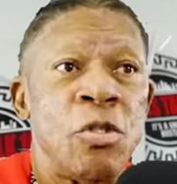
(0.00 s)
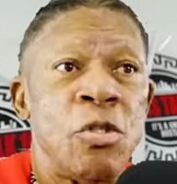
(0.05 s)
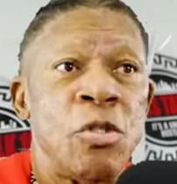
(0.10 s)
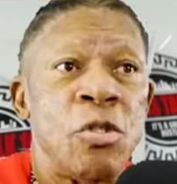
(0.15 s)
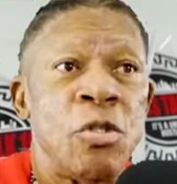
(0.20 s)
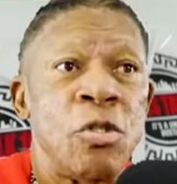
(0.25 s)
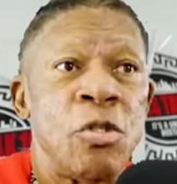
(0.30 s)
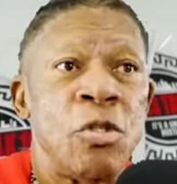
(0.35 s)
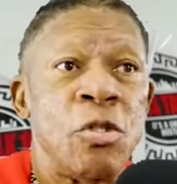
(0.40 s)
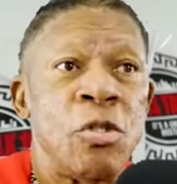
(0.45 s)

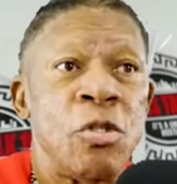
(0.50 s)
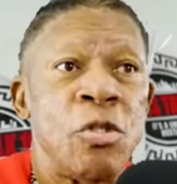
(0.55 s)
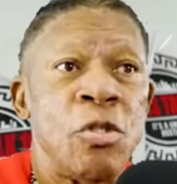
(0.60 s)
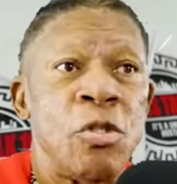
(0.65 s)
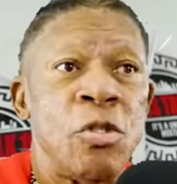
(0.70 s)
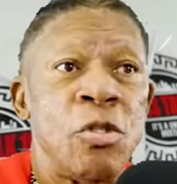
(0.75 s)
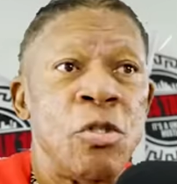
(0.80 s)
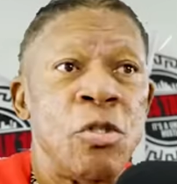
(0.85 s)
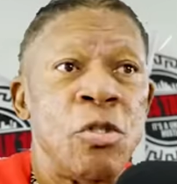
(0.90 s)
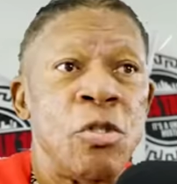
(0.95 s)

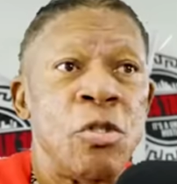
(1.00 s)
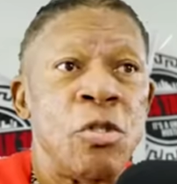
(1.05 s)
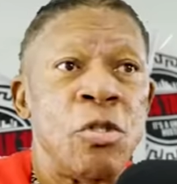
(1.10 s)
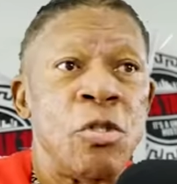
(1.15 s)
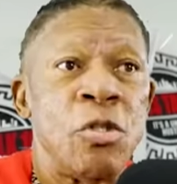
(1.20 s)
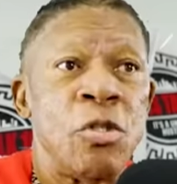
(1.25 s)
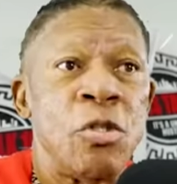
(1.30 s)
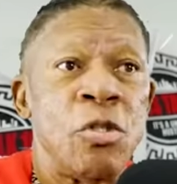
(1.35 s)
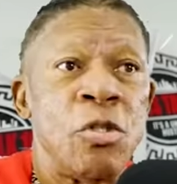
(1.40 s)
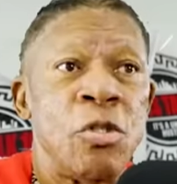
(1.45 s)

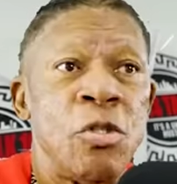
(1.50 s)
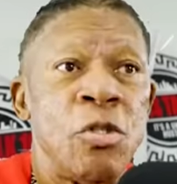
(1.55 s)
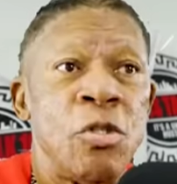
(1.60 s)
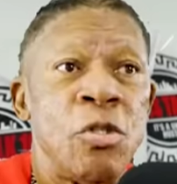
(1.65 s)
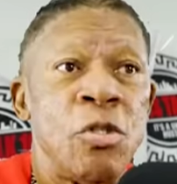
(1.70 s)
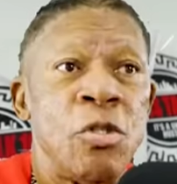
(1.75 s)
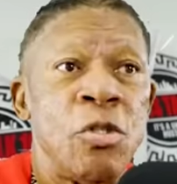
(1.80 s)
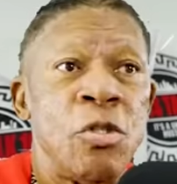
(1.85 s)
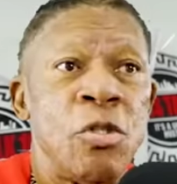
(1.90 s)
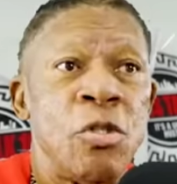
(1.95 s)

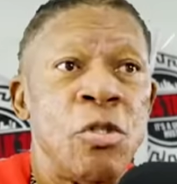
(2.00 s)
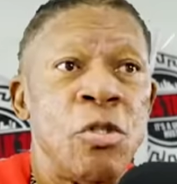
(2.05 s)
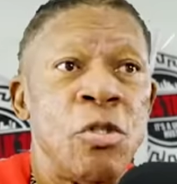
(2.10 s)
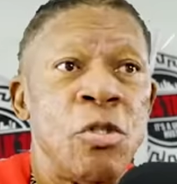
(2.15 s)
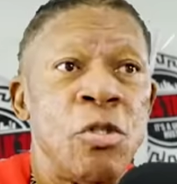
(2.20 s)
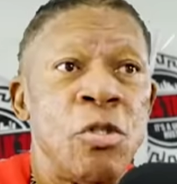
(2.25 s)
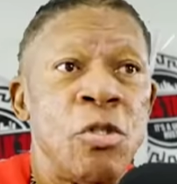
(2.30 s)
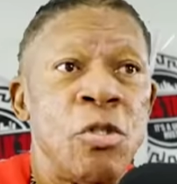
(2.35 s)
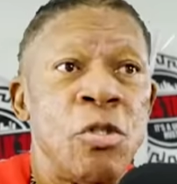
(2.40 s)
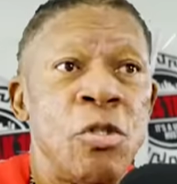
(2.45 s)

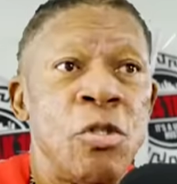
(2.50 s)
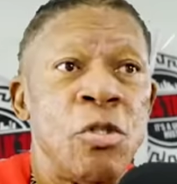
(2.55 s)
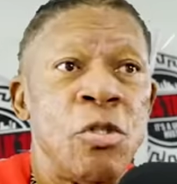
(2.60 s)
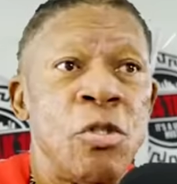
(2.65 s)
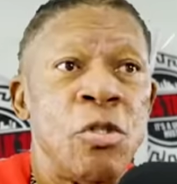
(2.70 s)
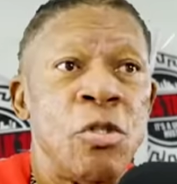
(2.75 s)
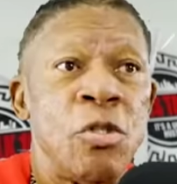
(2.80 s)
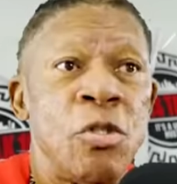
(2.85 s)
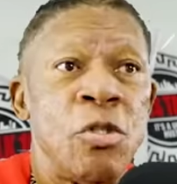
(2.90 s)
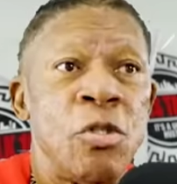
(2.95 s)

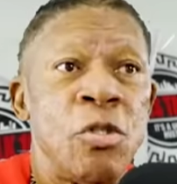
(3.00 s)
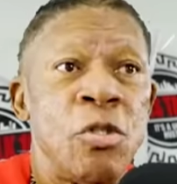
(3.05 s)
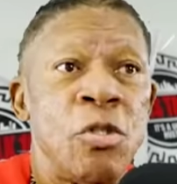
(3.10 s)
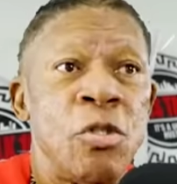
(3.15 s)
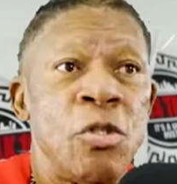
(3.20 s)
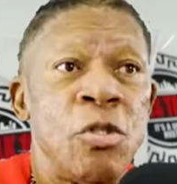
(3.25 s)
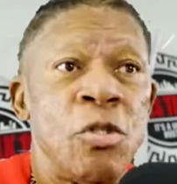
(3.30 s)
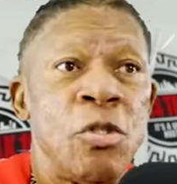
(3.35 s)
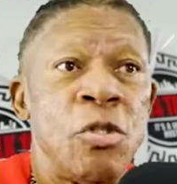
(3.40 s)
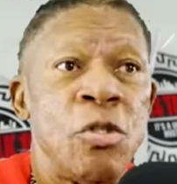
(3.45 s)

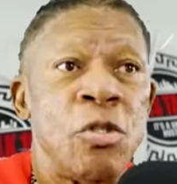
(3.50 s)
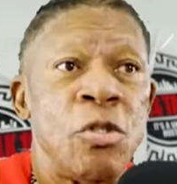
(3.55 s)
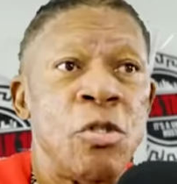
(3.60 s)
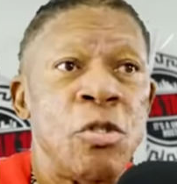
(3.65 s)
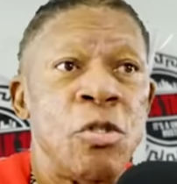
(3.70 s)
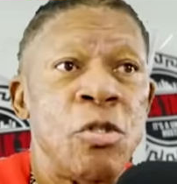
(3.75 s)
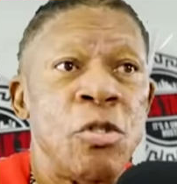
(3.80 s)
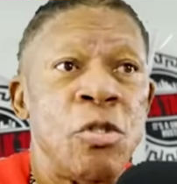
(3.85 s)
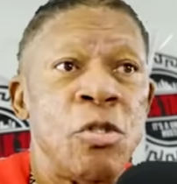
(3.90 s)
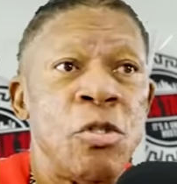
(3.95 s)

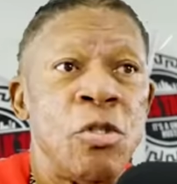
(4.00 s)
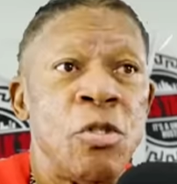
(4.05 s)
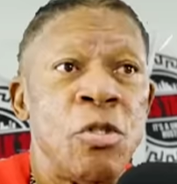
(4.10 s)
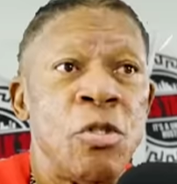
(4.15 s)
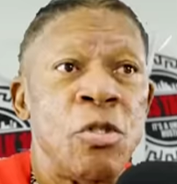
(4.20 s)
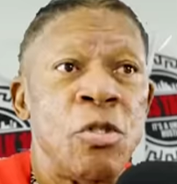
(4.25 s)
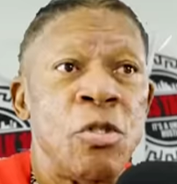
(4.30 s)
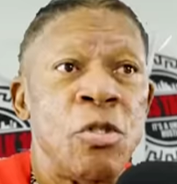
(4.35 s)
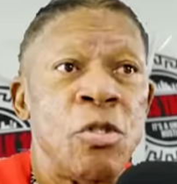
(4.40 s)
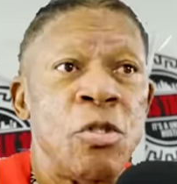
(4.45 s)

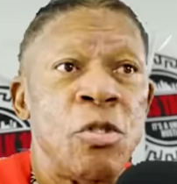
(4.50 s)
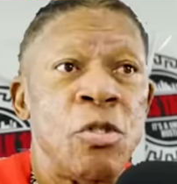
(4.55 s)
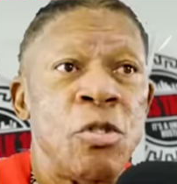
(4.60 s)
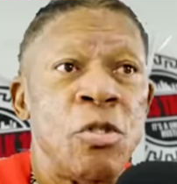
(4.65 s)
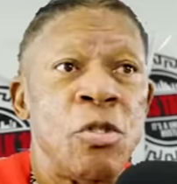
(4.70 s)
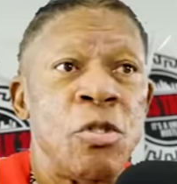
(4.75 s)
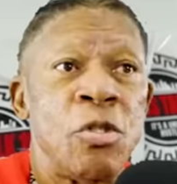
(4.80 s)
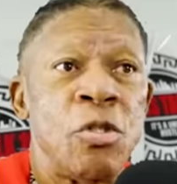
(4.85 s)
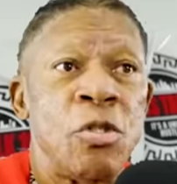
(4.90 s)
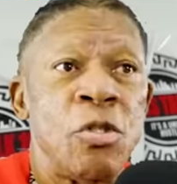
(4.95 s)

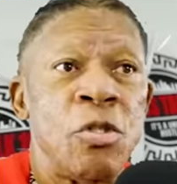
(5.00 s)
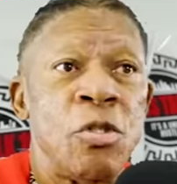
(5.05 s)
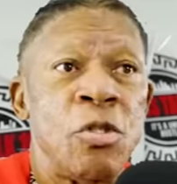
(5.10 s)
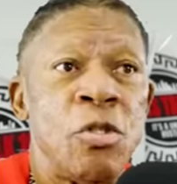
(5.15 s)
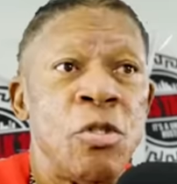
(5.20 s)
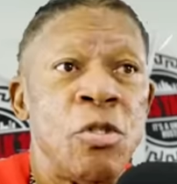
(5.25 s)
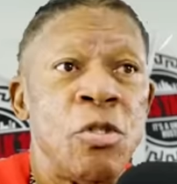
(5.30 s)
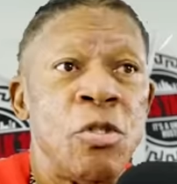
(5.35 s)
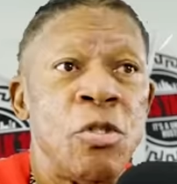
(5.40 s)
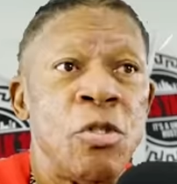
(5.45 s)

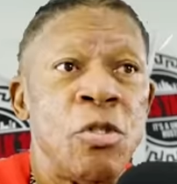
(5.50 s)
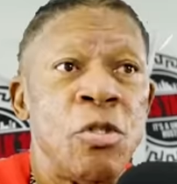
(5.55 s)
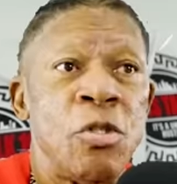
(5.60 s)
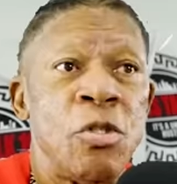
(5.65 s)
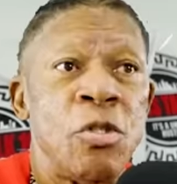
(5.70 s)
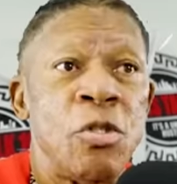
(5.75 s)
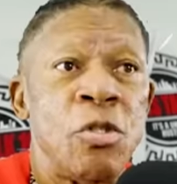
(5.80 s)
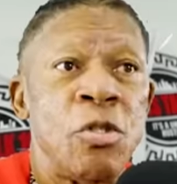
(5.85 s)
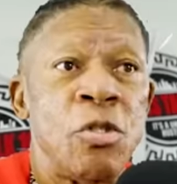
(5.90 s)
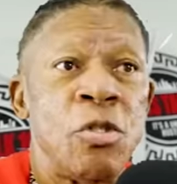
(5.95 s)

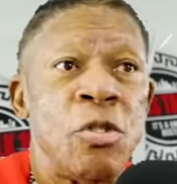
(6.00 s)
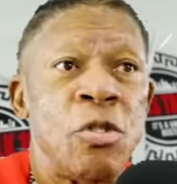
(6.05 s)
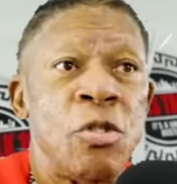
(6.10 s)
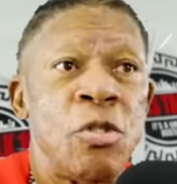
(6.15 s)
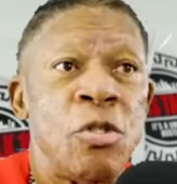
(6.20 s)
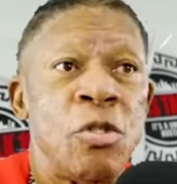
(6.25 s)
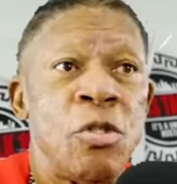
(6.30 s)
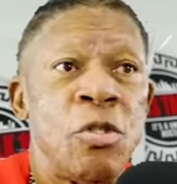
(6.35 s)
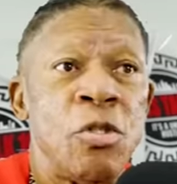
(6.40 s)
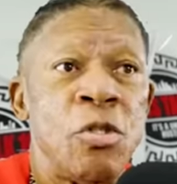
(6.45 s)

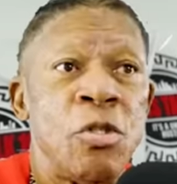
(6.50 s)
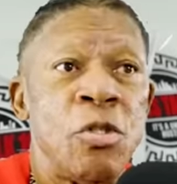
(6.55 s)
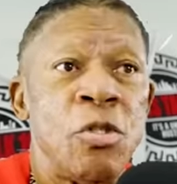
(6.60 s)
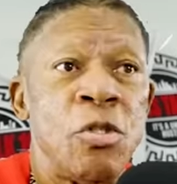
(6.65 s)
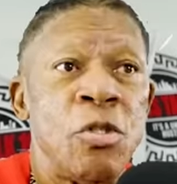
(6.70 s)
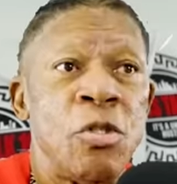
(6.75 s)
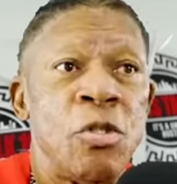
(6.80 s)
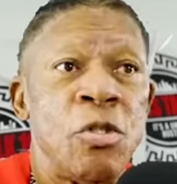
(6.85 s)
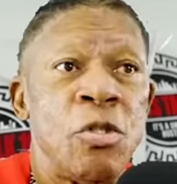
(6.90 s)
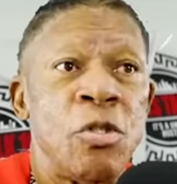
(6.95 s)

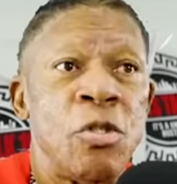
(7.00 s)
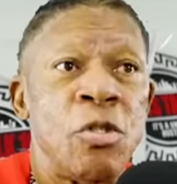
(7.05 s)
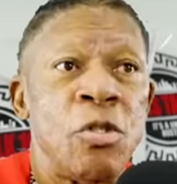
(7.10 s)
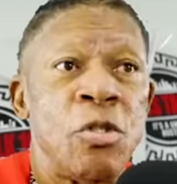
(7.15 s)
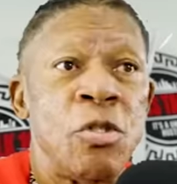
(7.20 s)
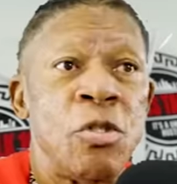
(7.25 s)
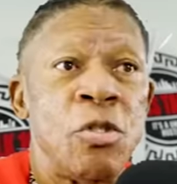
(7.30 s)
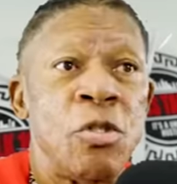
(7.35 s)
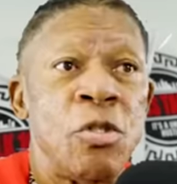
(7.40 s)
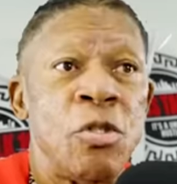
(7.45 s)

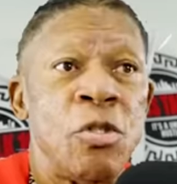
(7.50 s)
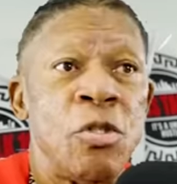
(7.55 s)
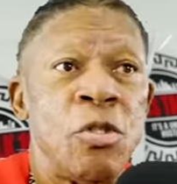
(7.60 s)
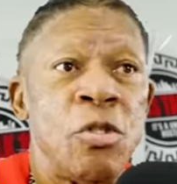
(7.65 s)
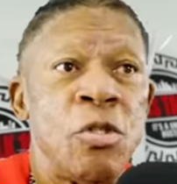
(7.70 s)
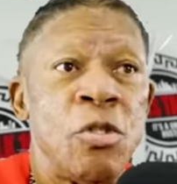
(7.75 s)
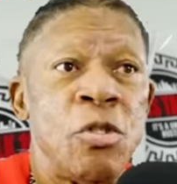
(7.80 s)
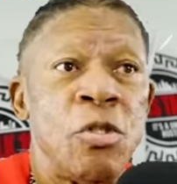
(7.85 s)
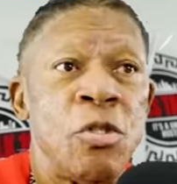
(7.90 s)
This person isn't speaking.